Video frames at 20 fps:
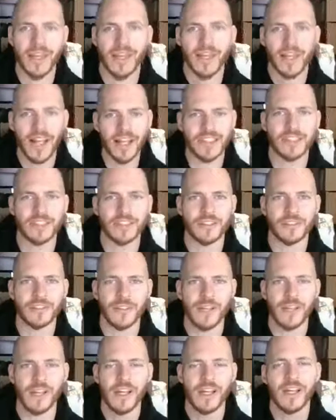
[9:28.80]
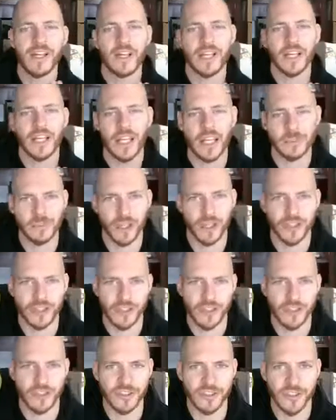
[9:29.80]
kind of like
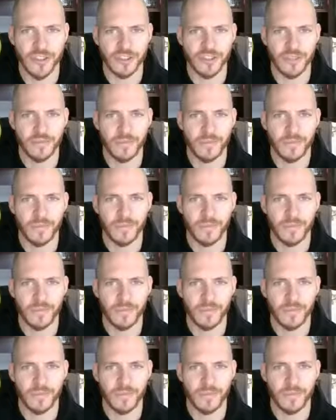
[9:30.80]
brushing your teeth.